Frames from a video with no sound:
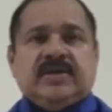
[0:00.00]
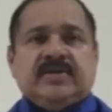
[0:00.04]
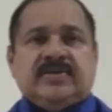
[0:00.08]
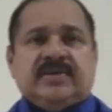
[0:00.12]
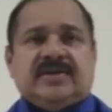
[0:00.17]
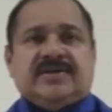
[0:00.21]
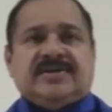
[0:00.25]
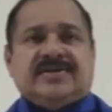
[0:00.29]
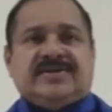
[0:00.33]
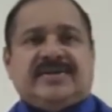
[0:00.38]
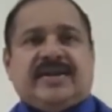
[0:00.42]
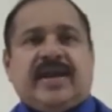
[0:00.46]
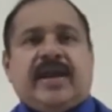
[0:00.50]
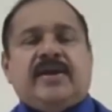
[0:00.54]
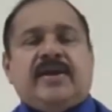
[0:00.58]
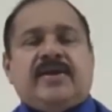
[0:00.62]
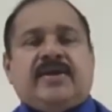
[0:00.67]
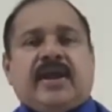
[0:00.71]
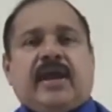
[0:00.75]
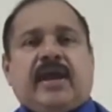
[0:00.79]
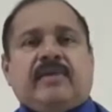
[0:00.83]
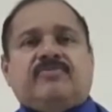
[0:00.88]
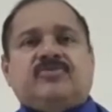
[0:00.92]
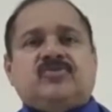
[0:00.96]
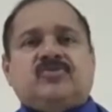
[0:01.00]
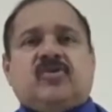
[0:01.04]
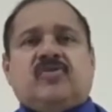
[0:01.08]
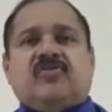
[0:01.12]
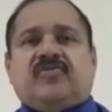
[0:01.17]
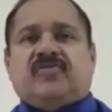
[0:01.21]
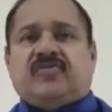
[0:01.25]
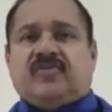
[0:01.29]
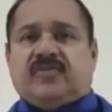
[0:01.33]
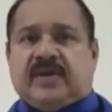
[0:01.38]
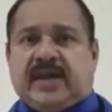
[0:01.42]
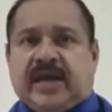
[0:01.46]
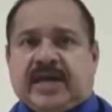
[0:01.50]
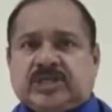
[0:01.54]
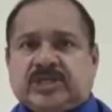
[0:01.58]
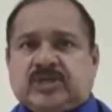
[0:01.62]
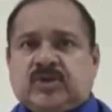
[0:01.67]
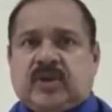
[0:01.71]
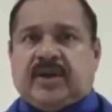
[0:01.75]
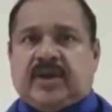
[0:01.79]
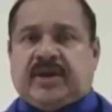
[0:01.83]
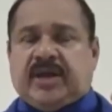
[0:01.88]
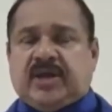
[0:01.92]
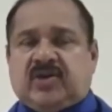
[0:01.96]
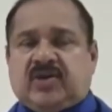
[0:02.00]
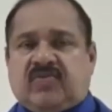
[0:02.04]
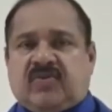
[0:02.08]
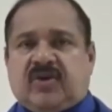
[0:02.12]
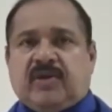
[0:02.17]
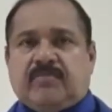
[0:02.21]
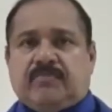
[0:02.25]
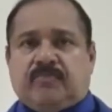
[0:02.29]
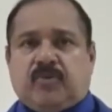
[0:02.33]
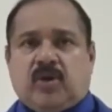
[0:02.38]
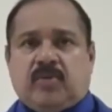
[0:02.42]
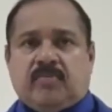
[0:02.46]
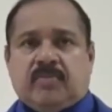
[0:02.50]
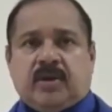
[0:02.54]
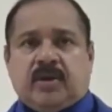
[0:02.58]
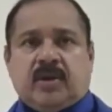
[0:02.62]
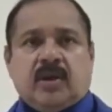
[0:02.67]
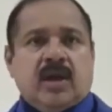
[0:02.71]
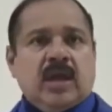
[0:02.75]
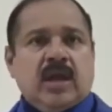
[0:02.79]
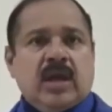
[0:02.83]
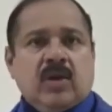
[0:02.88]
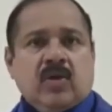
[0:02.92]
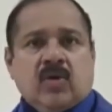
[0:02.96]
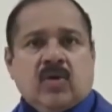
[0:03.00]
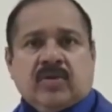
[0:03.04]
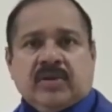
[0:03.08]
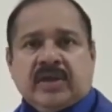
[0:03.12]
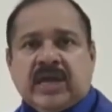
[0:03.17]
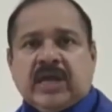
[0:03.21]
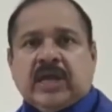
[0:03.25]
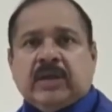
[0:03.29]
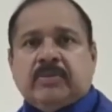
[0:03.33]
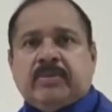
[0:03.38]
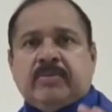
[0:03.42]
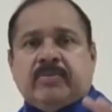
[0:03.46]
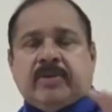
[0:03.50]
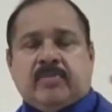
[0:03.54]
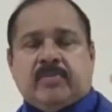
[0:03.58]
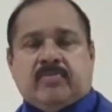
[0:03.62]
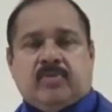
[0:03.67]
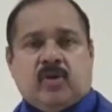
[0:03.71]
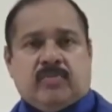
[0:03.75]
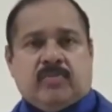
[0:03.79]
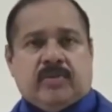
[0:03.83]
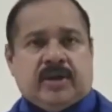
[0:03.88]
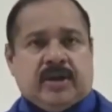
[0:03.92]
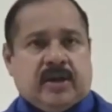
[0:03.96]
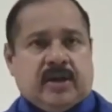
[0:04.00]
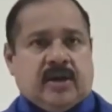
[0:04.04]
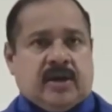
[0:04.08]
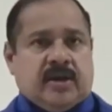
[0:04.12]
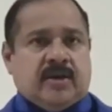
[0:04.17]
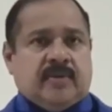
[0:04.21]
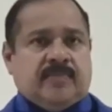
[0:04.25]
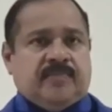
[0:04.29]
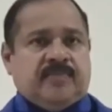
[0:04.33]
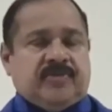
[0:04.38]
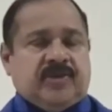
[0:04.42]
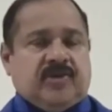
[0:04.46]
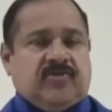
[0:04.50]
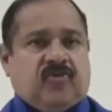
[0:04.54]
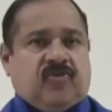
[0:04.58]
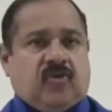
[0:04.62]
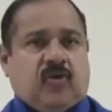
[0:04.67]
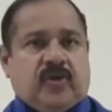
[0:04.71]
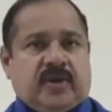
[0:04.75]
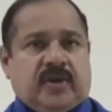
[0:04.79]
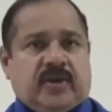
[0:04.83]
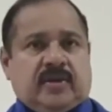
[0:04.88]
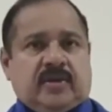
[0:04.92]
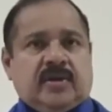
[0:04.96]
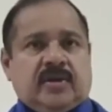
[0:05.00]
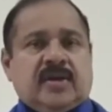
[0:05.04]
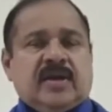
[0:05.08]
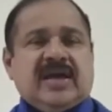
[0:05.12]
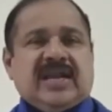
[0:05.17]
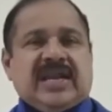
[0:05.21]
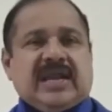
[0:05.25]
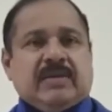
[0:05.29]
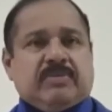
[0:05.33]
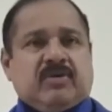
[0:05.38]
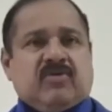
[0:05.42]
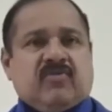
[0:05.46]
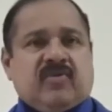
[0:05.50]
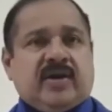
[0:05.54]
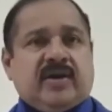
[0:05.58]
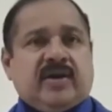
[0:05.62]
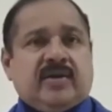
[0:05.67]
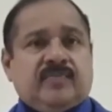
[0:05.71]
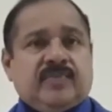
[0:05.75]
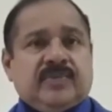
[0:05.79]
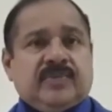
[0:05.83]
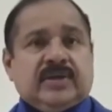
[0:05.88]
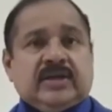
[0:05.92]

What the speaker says: The 10 types of natural rate of unemployment or equilibrium unemployment are the following. Number 1,